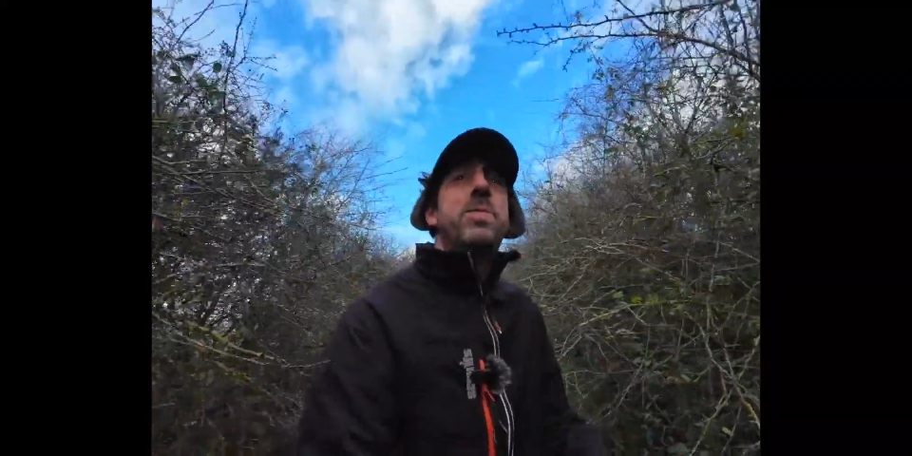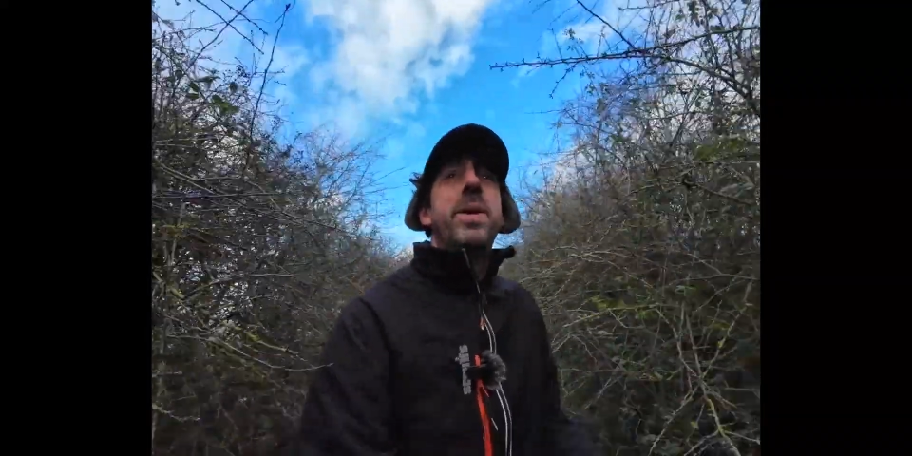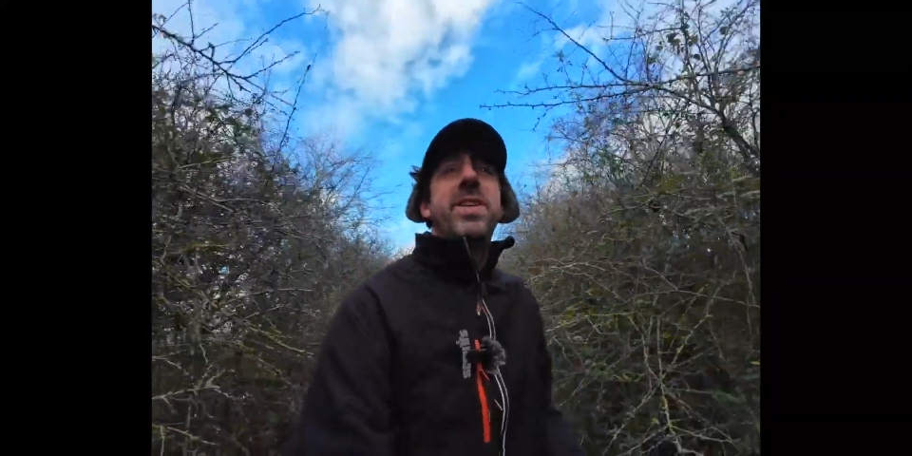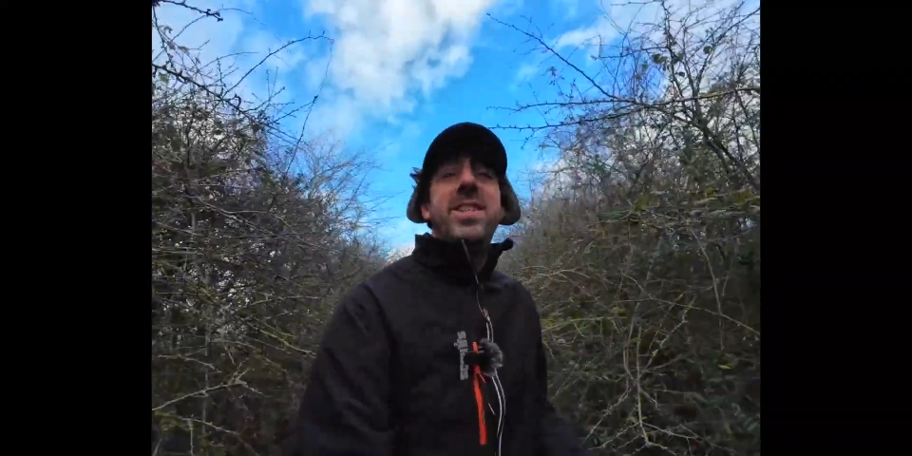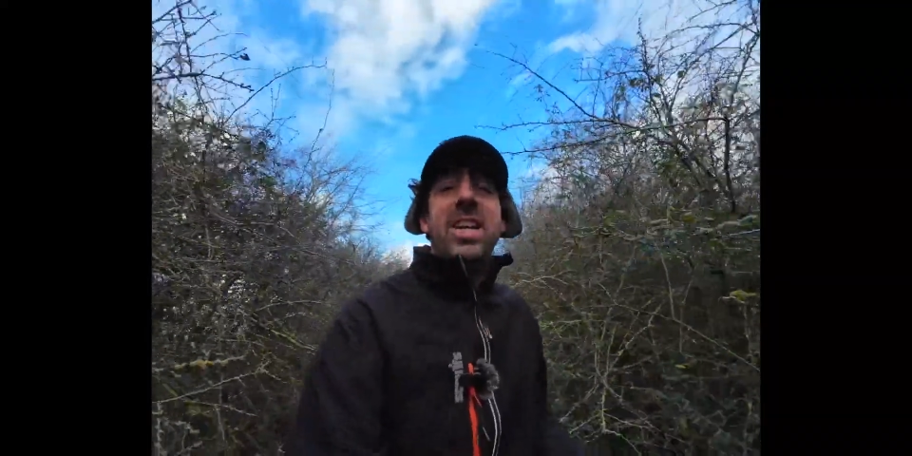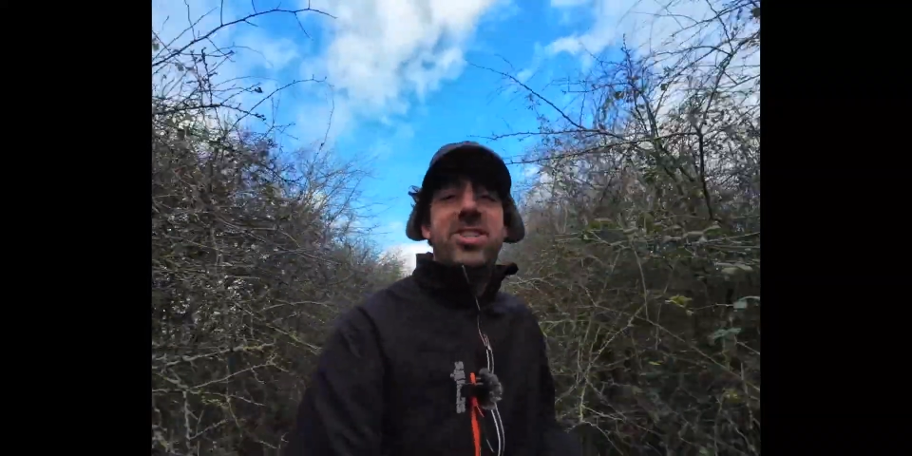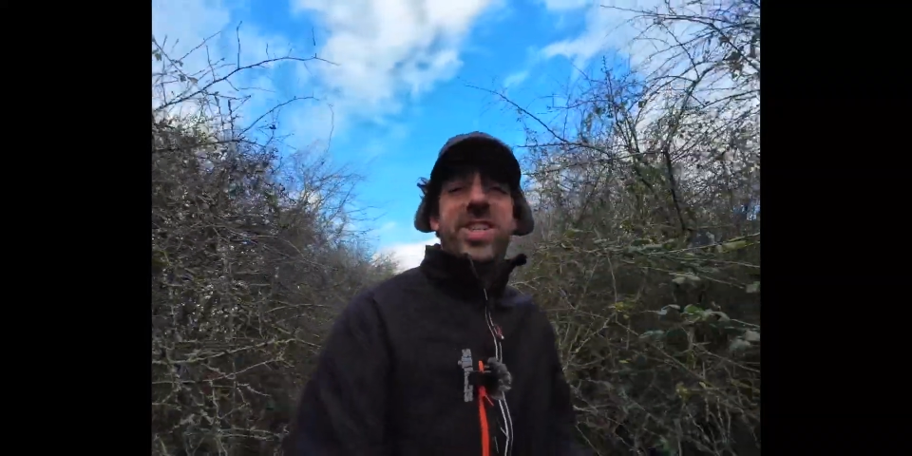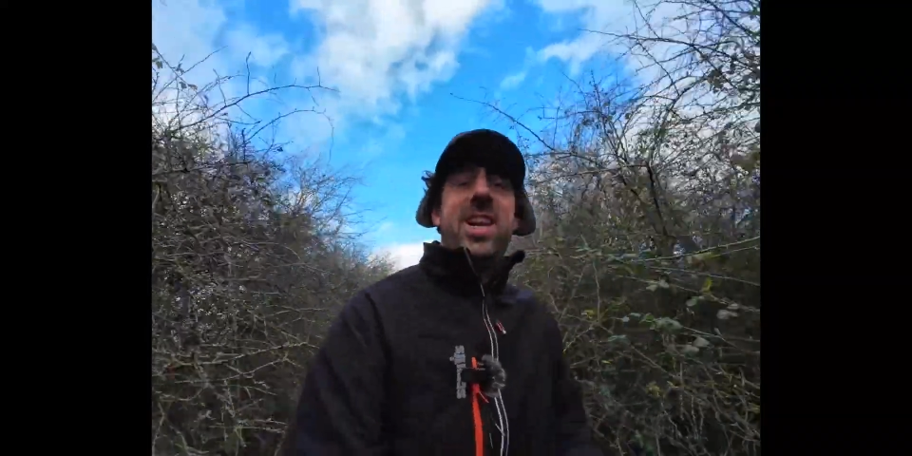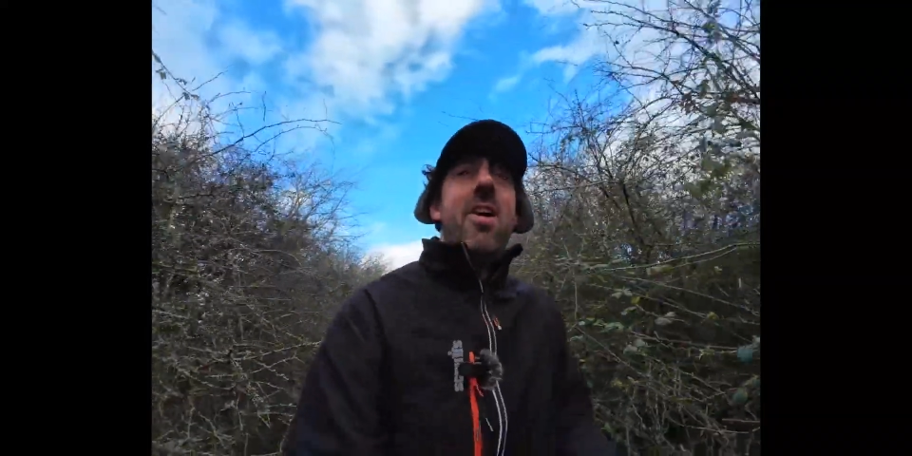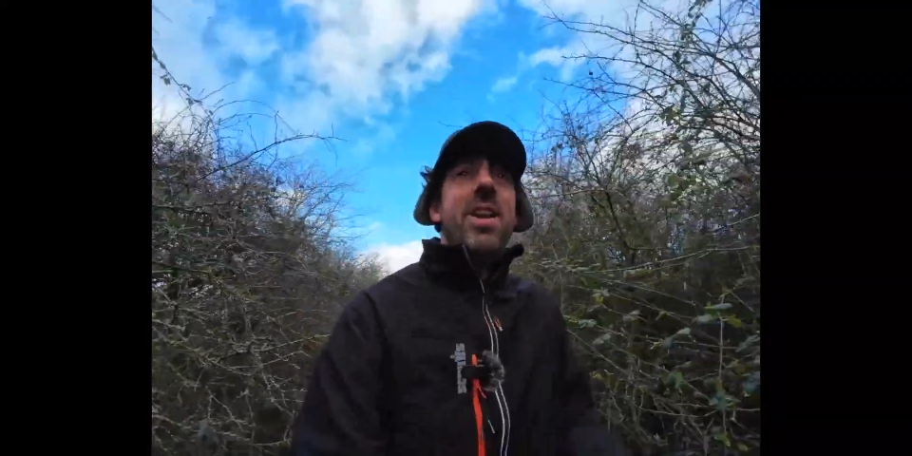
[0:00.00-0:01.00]
because nature's
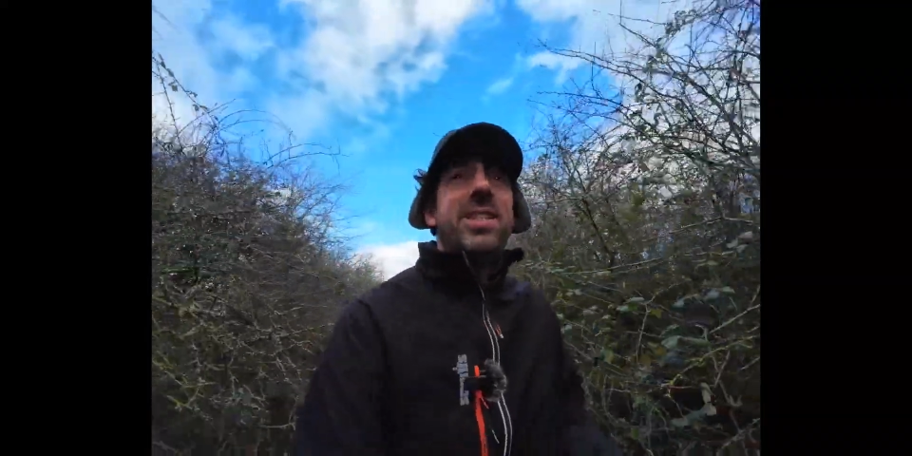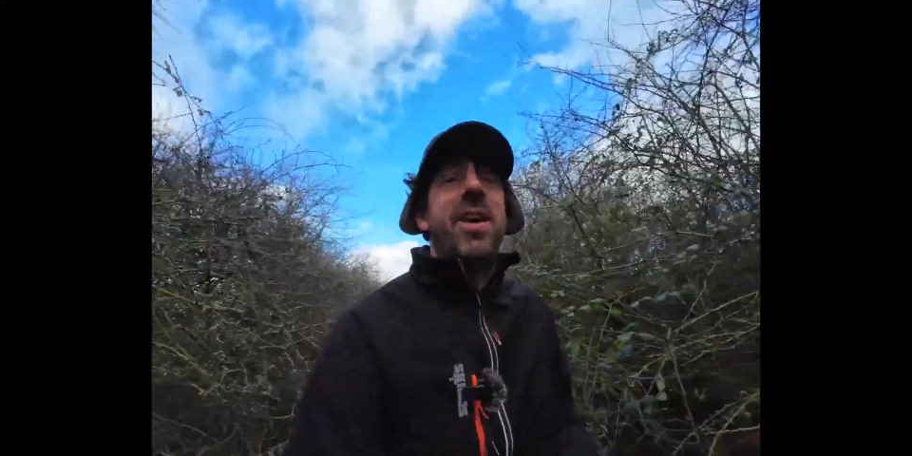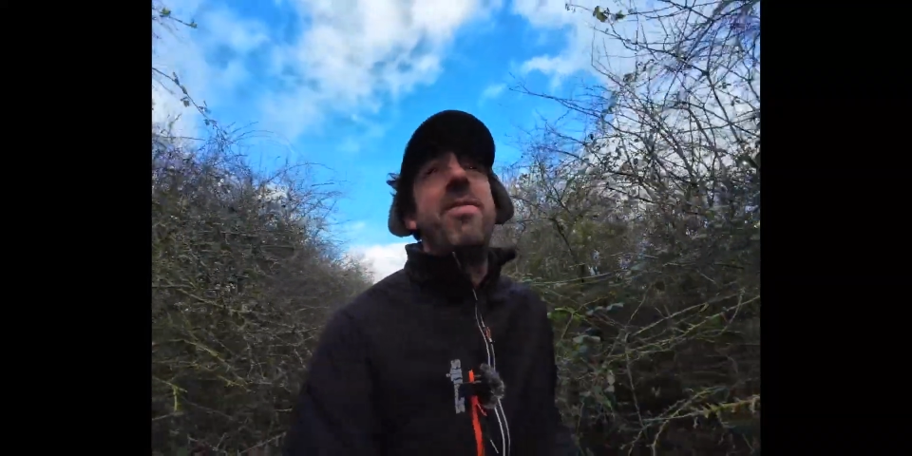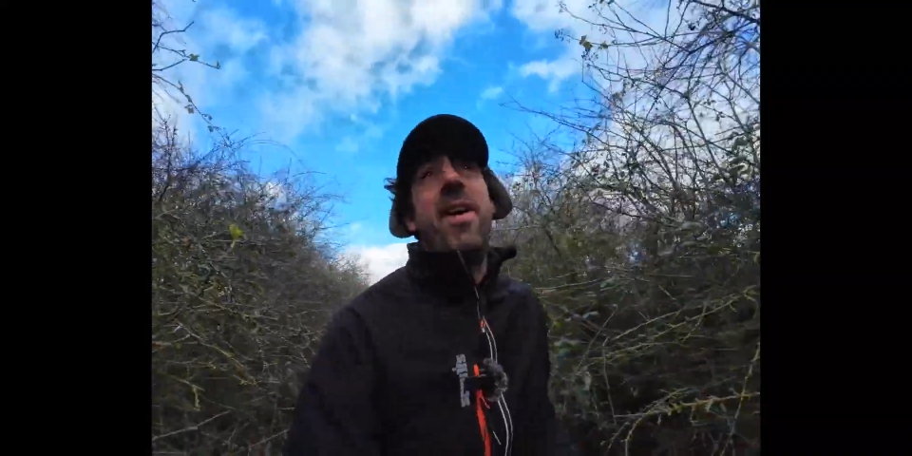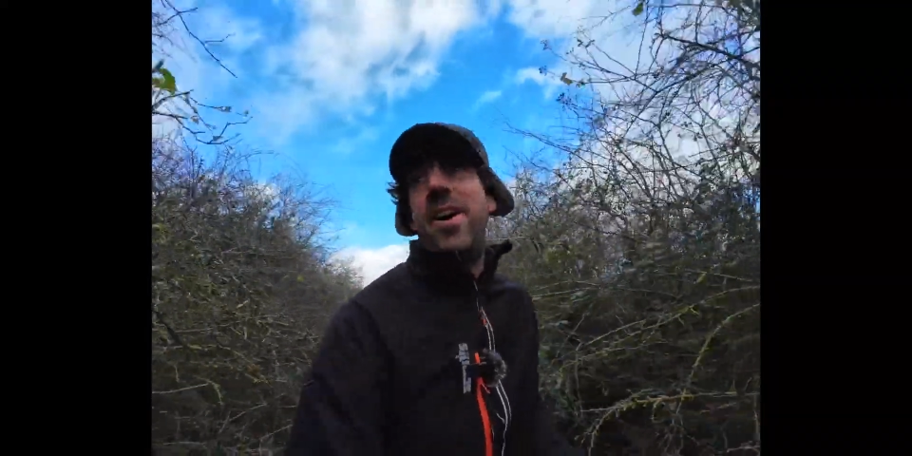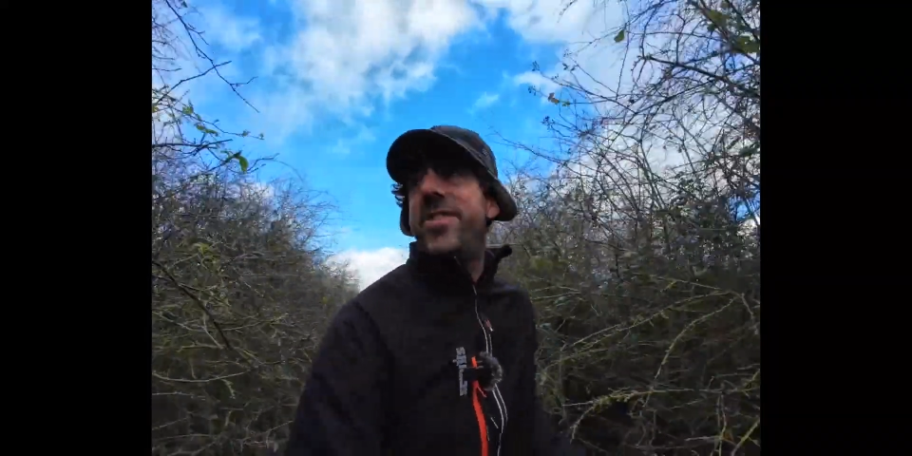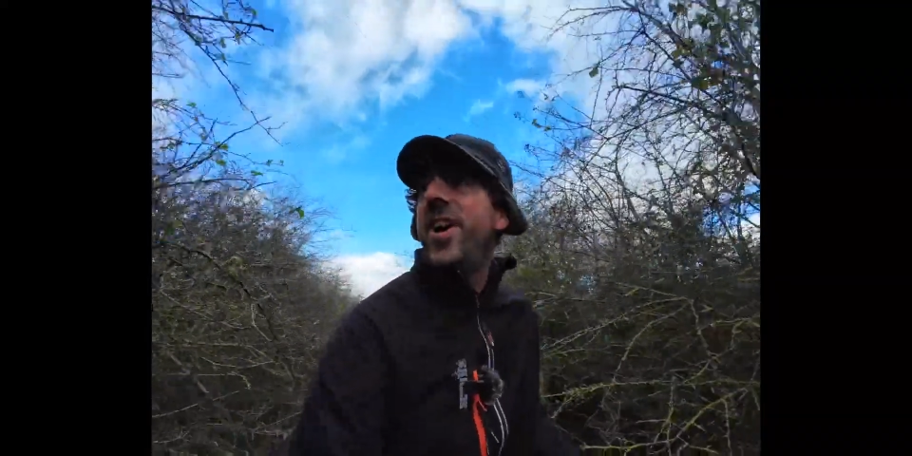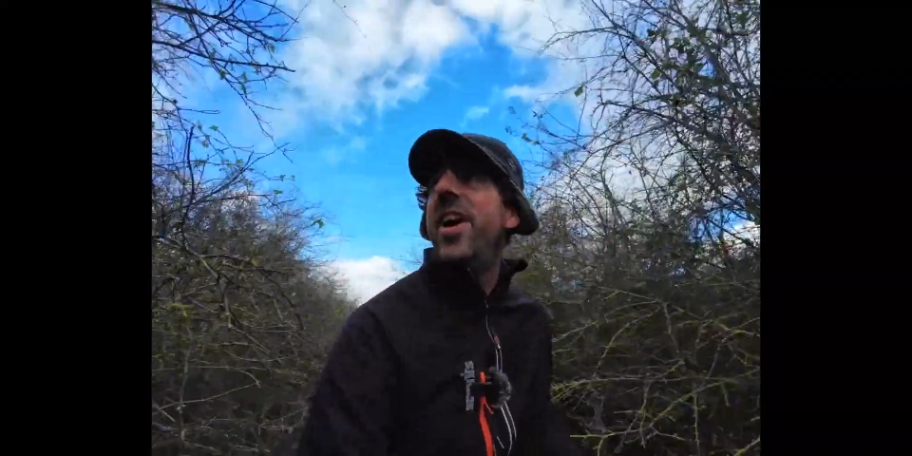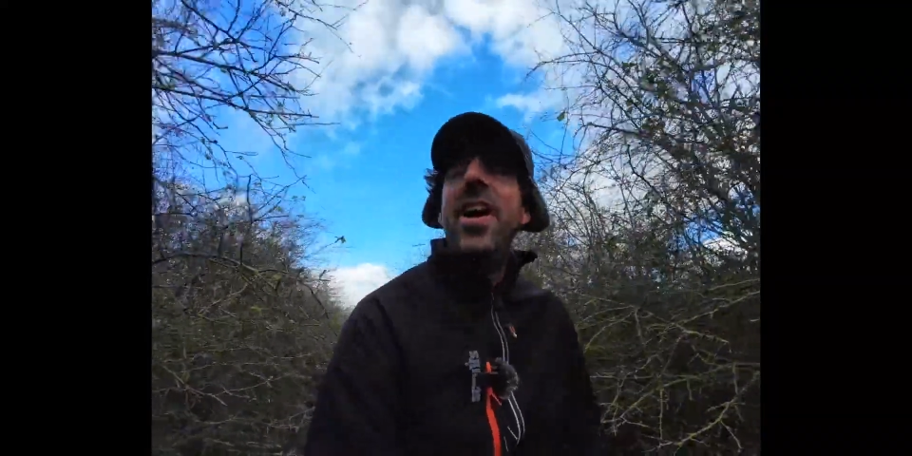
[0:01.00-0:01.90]
declining so fast.